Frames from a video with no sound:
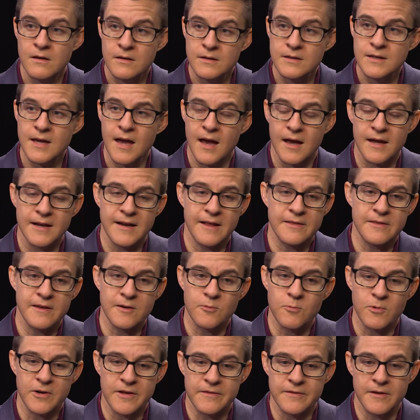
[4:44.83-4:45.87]
Yeah, and I think
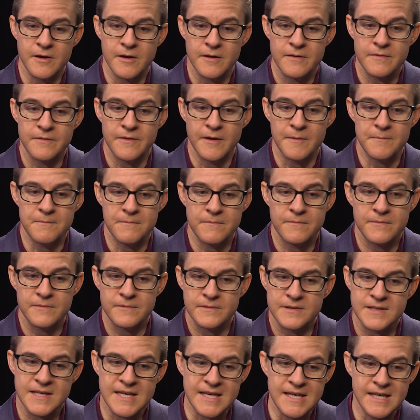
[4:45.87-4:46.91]
one of the
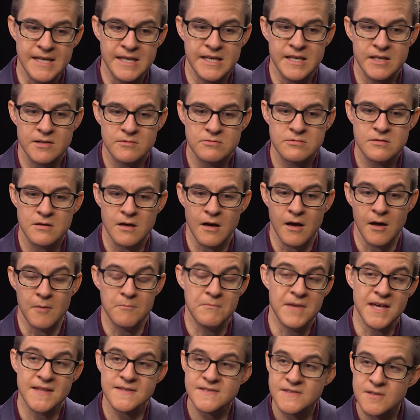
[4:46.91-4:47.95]
key
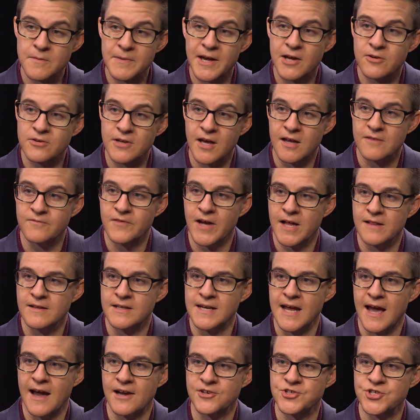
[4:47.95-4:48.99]
myths about nonviolent
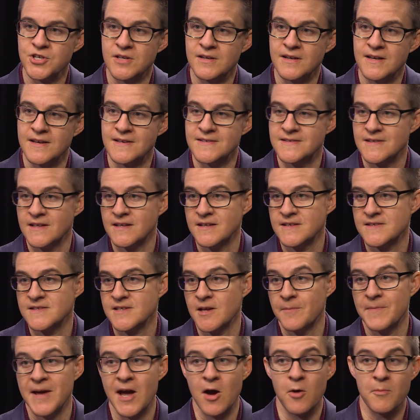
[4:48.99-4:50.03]
action is that it's
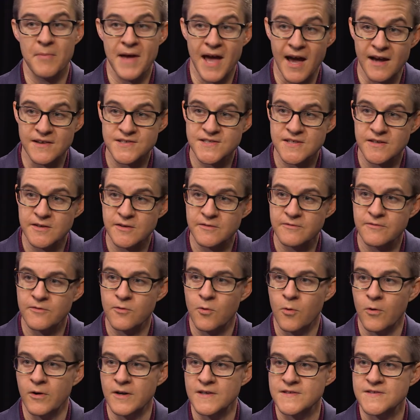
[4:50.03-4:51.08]
somehow passive
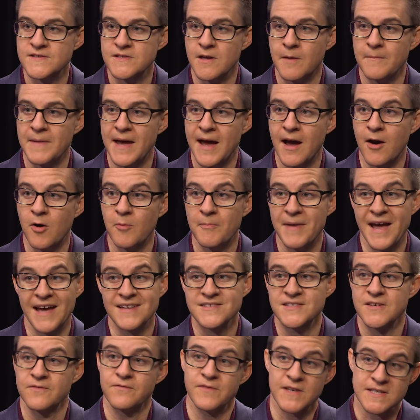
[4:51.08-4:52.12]
or it's somehow
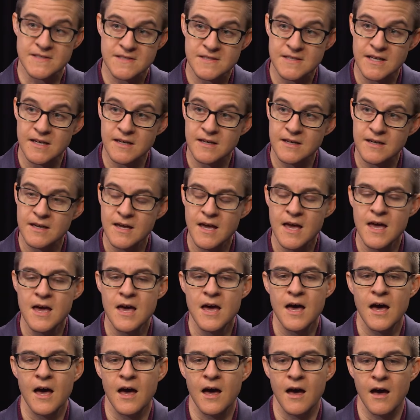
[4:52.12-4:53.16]
pacifistic.
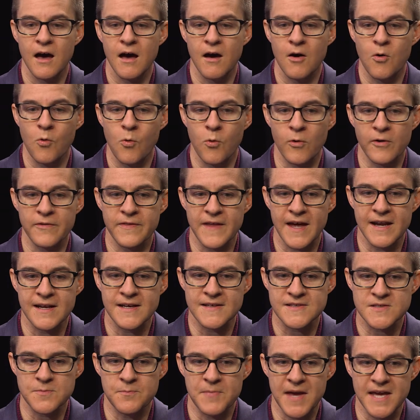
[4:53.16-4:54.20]
Or that
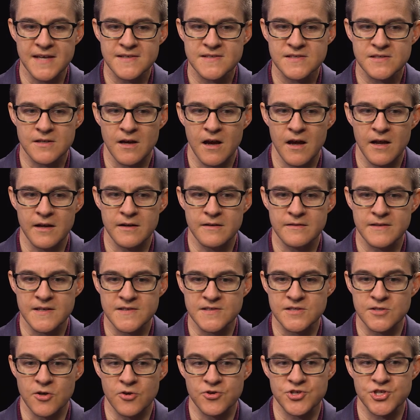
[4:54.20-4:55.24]
it's based on
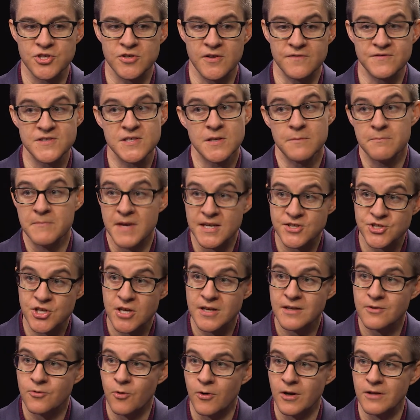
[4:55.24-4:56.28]
this notion of
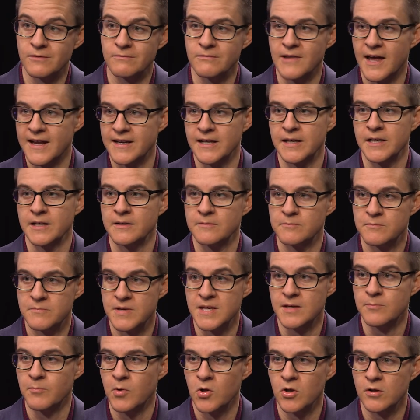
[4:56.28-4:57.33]
submission or letting
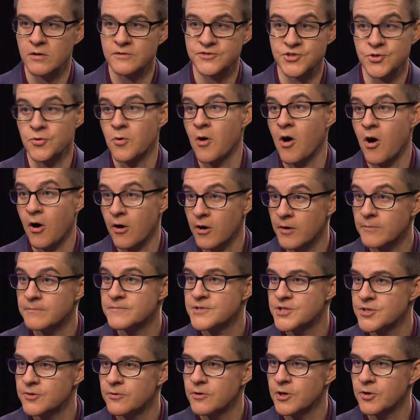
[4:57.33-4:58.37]
people do harm
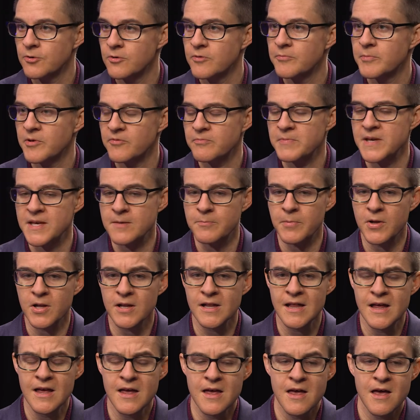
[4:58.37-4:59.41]
to a group of
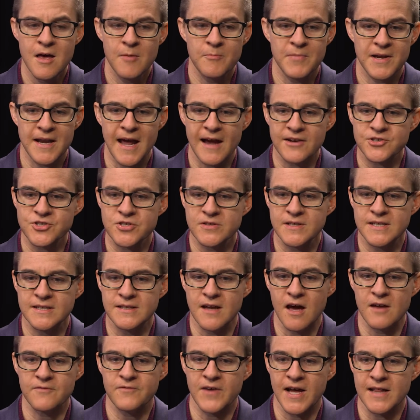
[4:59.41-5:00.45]
people. But actually,
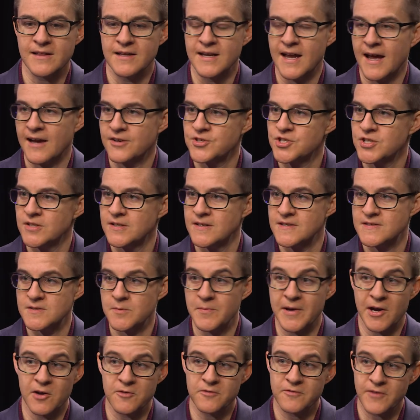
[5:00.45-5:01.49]
nonviolent action is
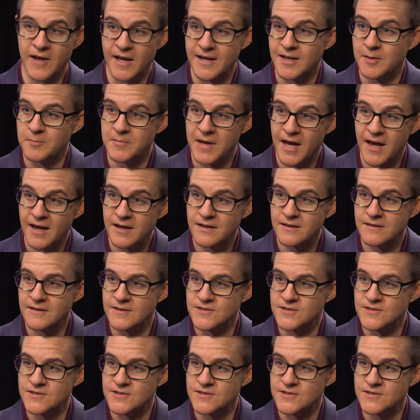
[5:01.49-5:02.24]
about fighting back.